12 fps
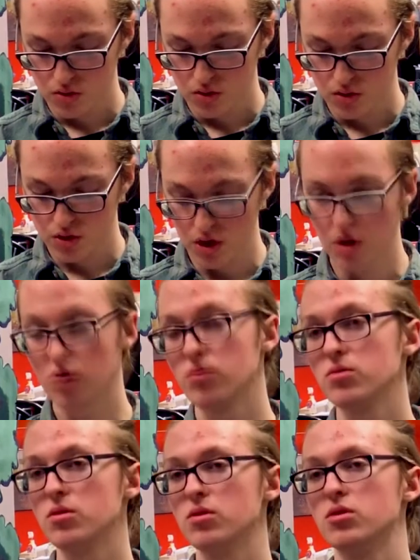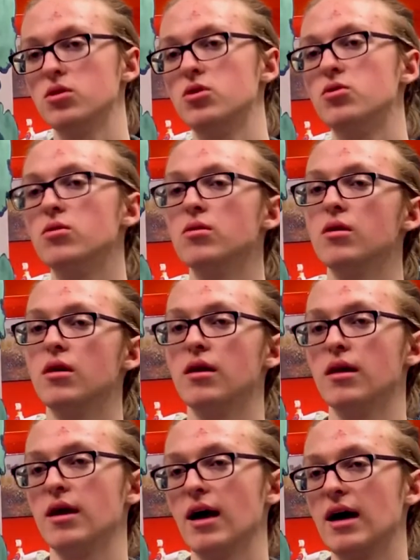So you,
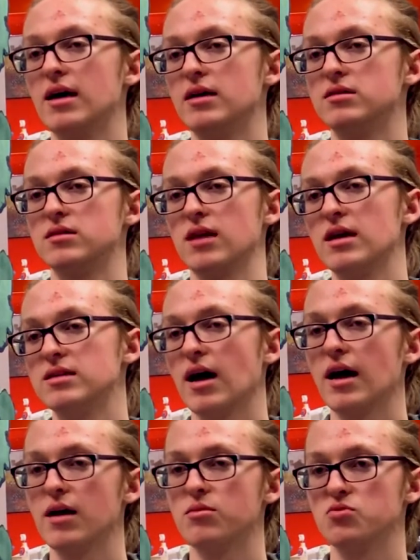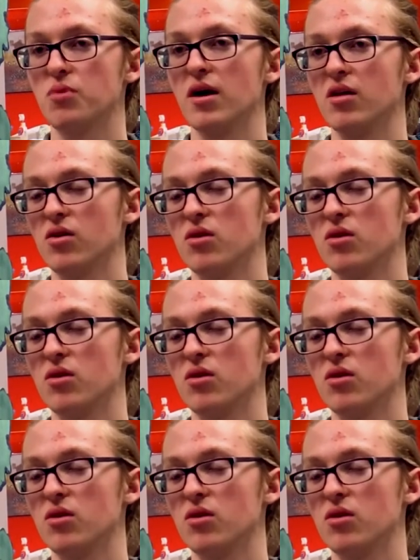as I am as well,